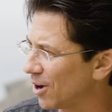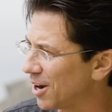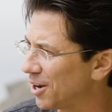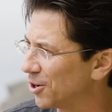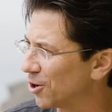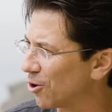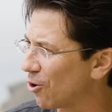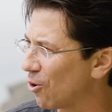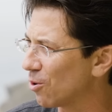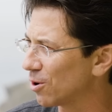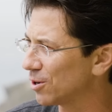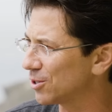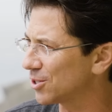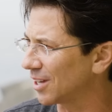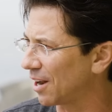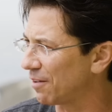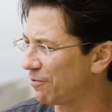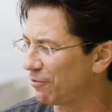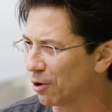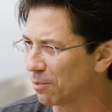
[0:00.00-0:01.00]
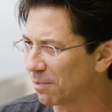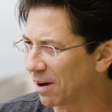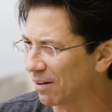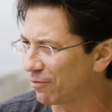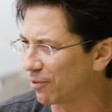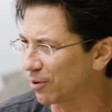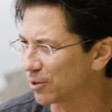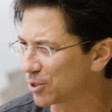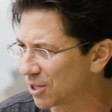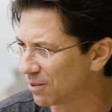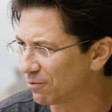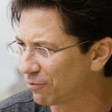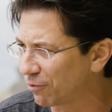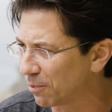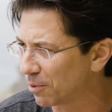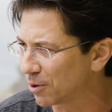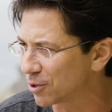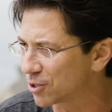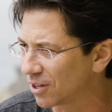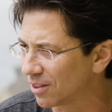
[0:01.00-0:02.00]
creating a course, and I filmed my first
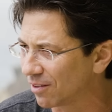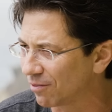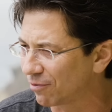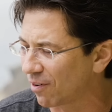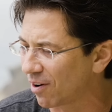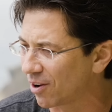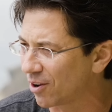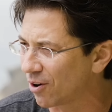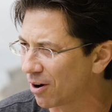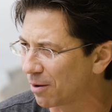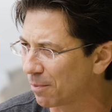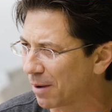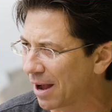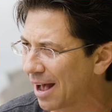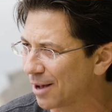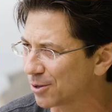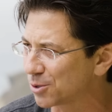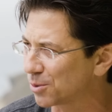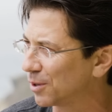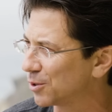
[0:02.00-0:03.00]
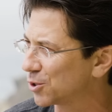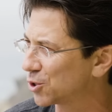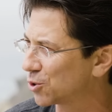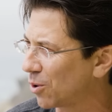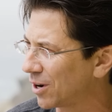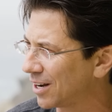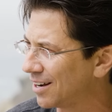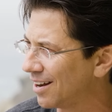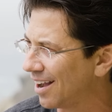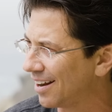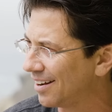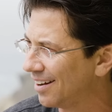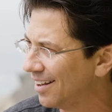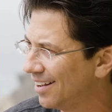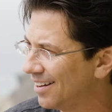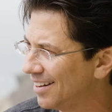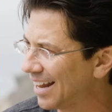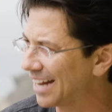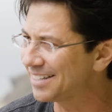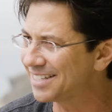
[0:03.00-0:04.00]
infomercial in the front yard of my house when I was twenty-nine,
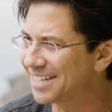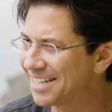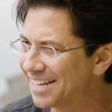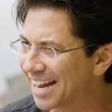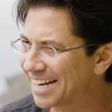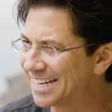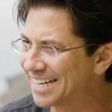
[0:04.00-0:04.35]
nineteen